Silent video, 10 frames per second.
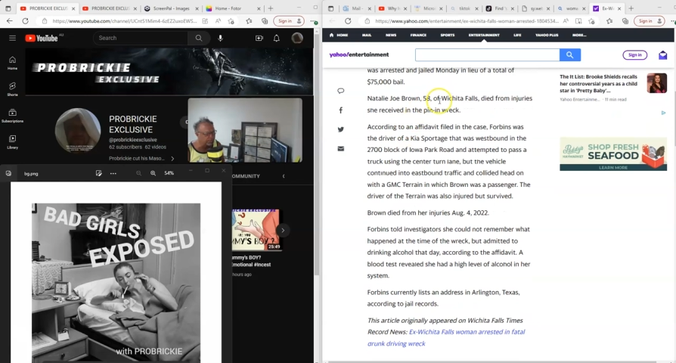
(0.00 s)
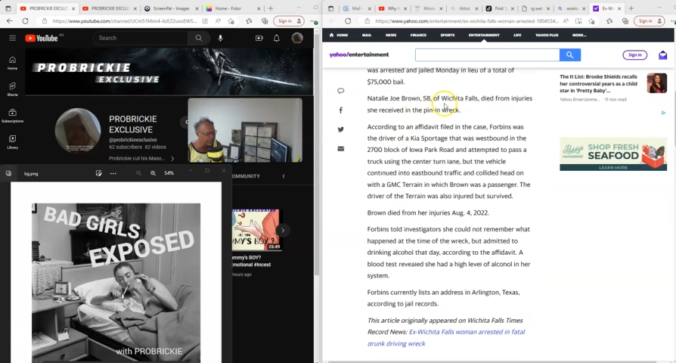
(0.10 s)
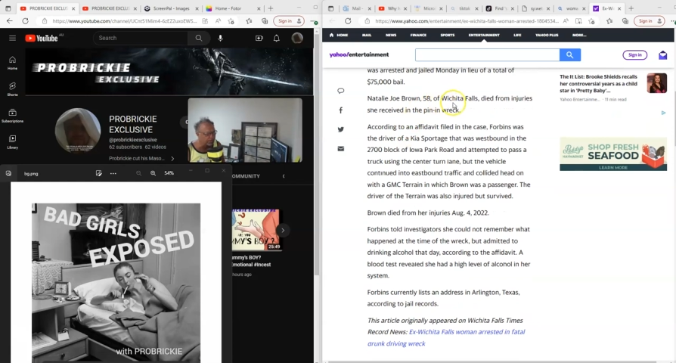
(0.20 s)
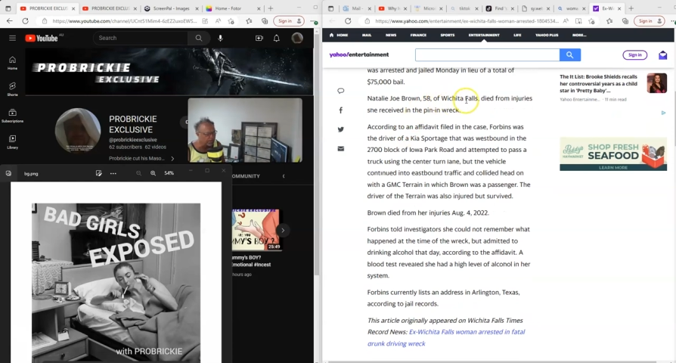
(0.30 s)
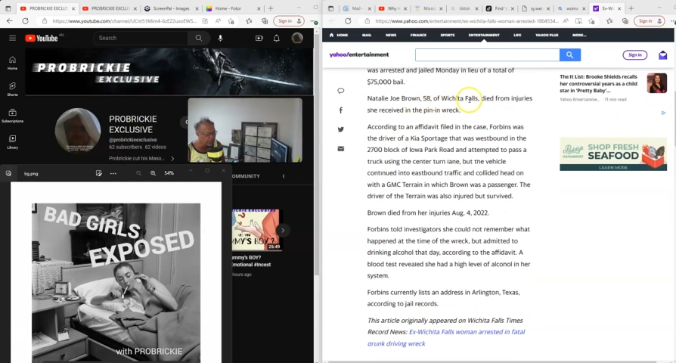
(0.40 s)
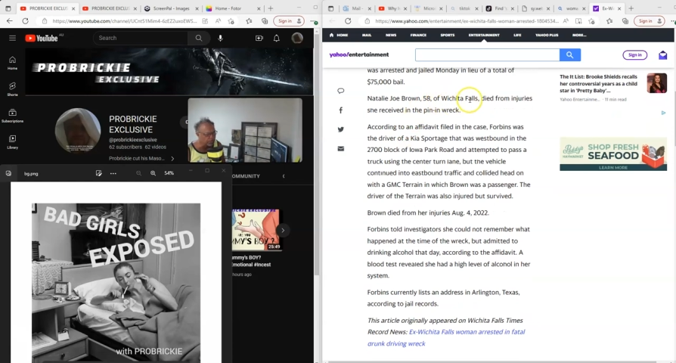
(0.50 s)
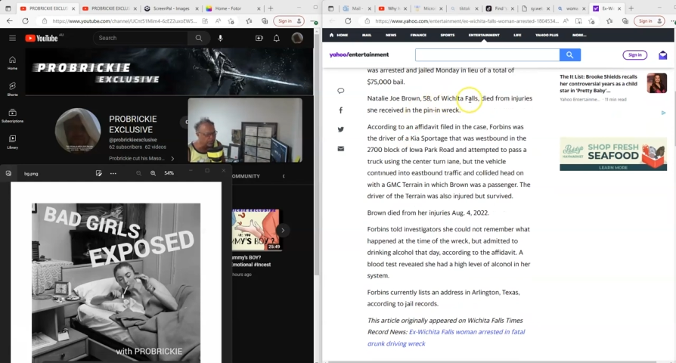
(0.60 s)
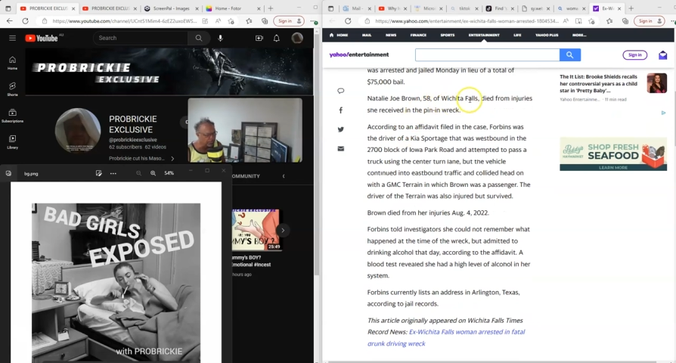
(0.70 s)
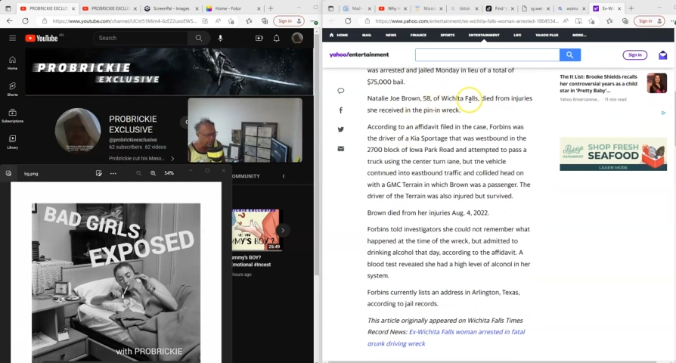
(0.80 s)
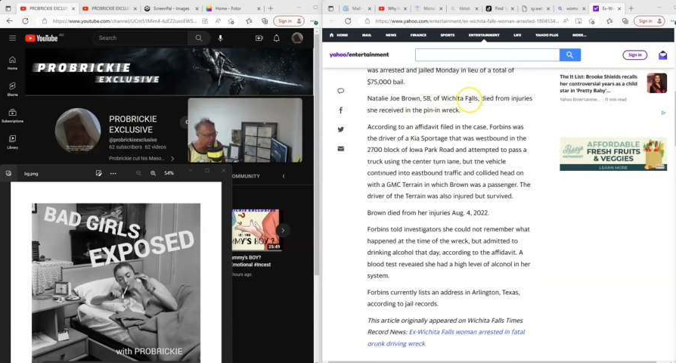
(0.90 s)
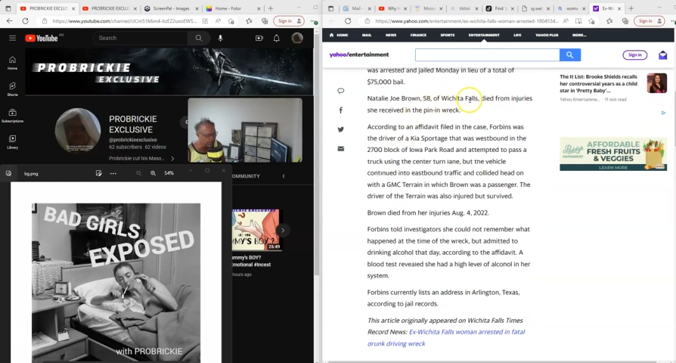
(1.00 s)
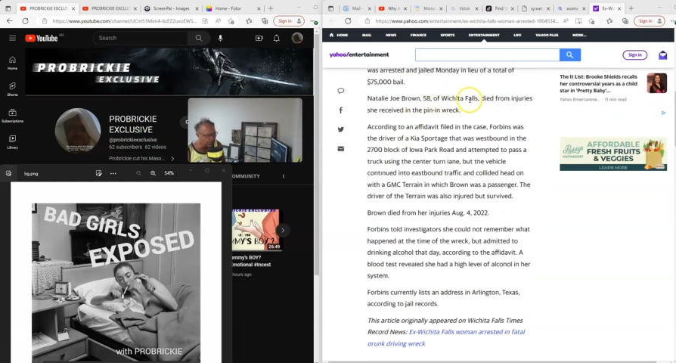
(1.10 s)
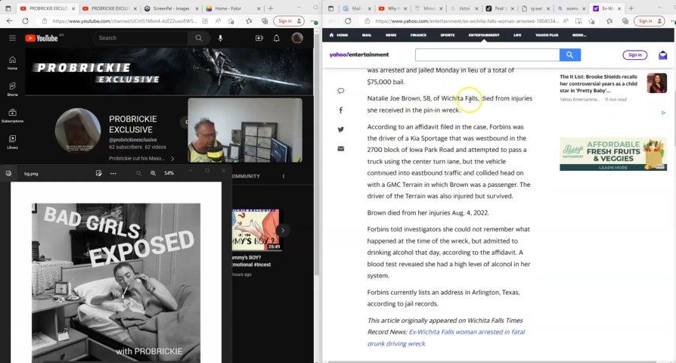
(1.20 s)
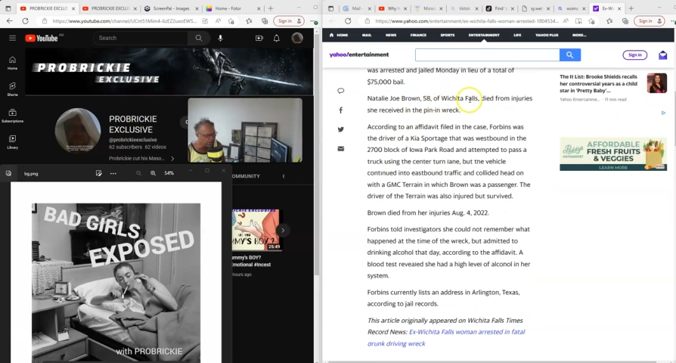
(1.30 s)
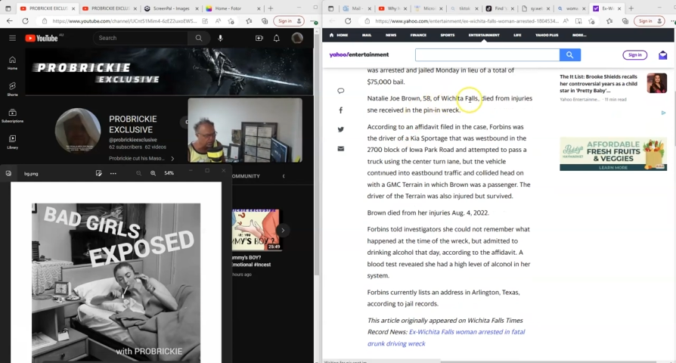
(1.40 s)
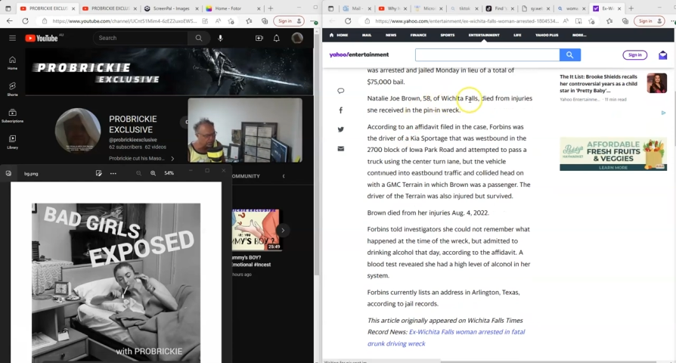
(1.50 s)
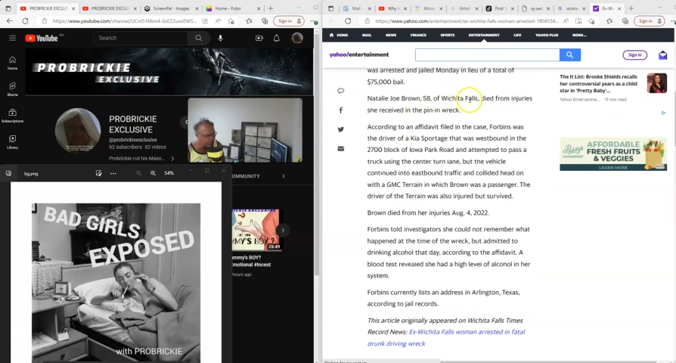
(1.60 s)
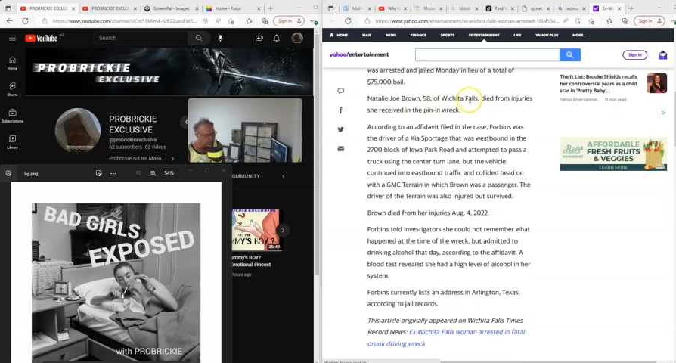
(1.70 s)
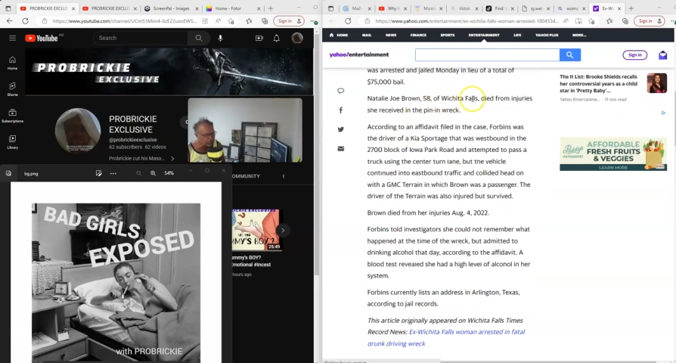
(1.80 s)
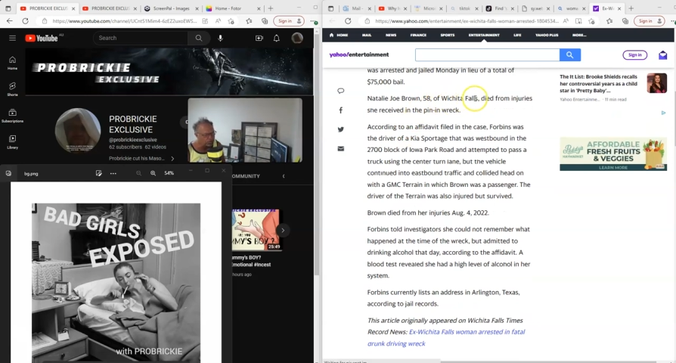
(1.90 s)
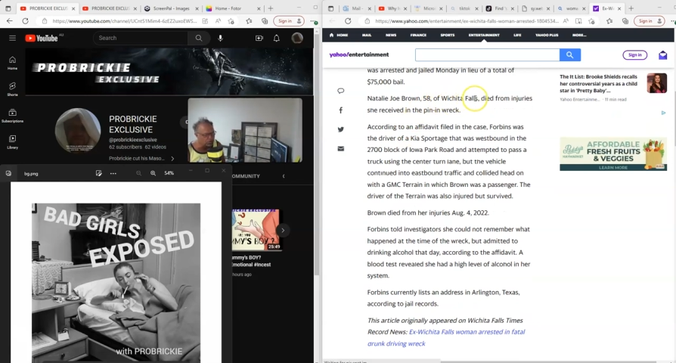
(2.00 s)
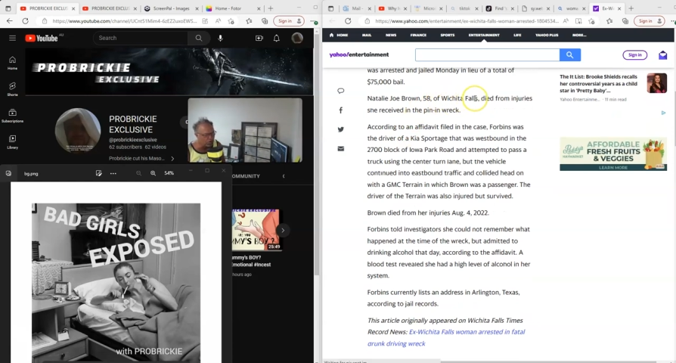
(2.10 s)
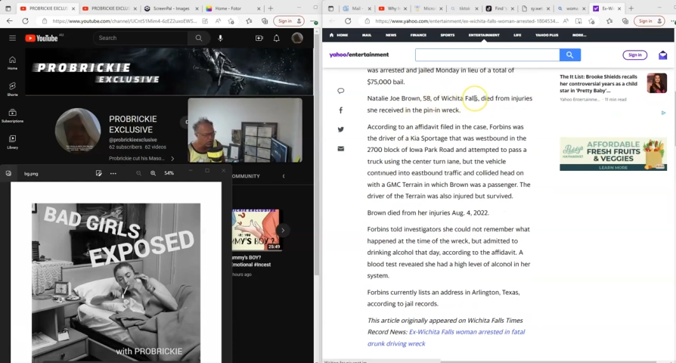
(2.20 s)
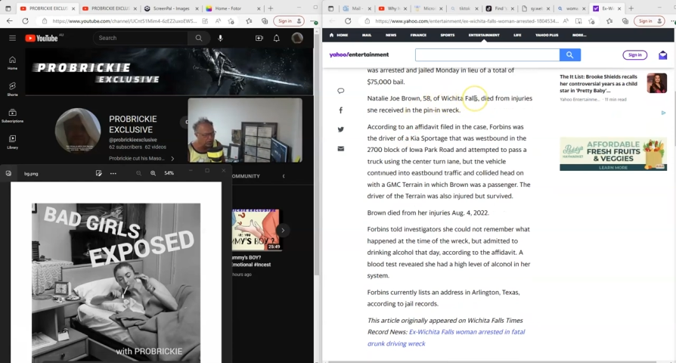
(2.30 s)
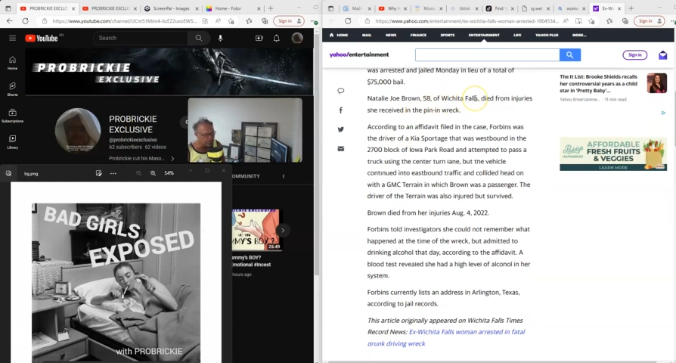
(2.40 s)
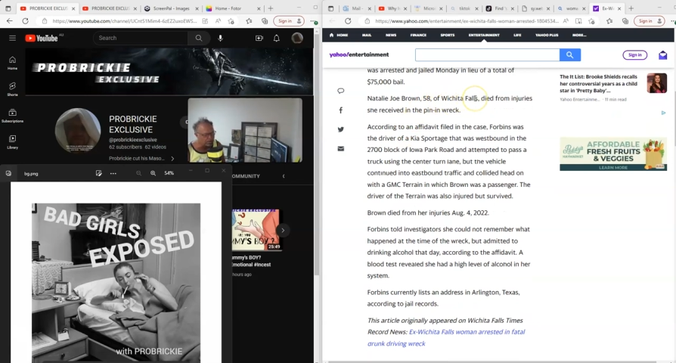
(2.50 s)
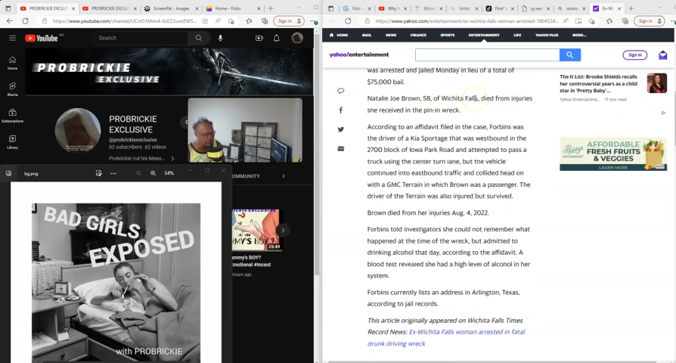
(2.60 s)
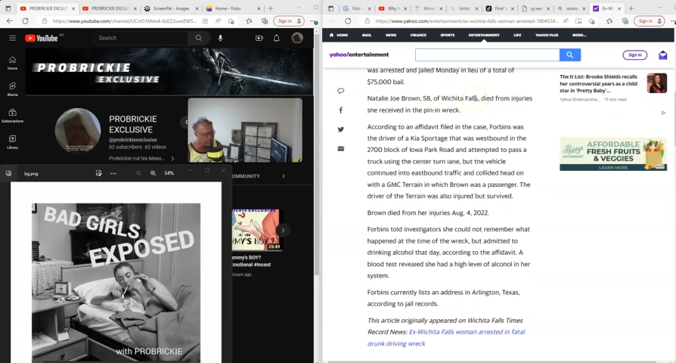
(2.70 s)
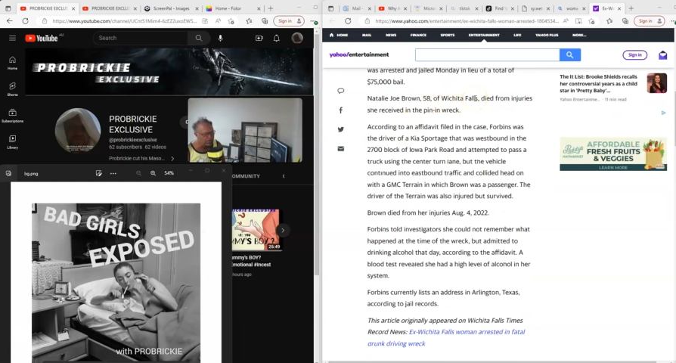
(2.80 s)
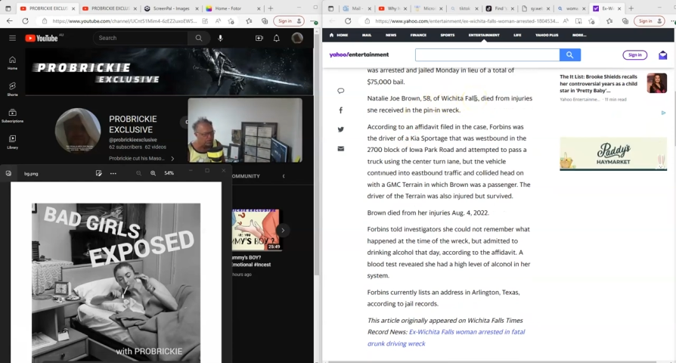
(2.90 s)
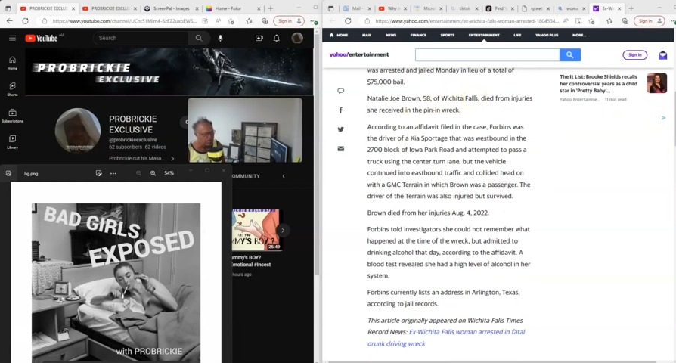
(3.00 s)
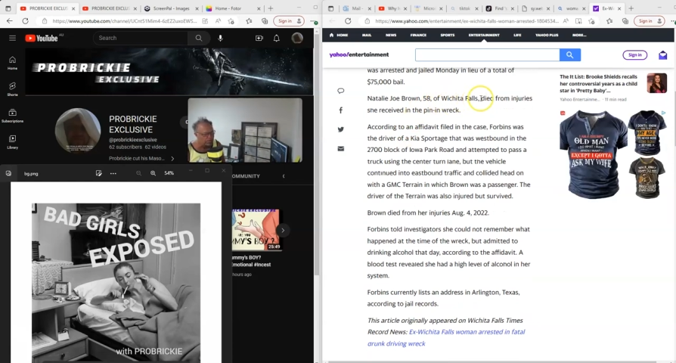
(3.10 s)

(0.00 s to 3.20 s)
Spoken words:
(no speaker visible)